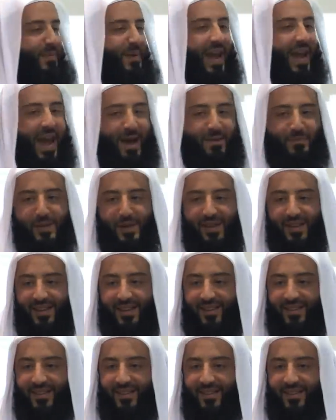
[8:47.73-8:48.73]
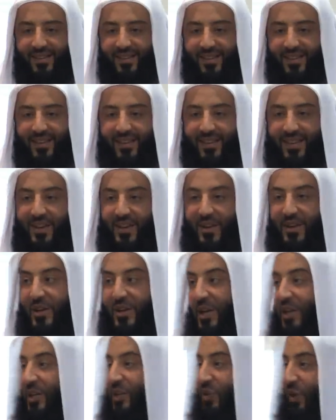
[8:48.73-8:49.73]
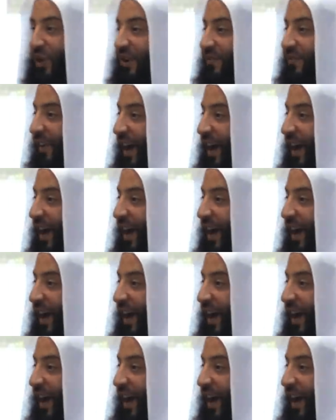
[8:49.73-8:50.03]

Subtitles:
be happy. So if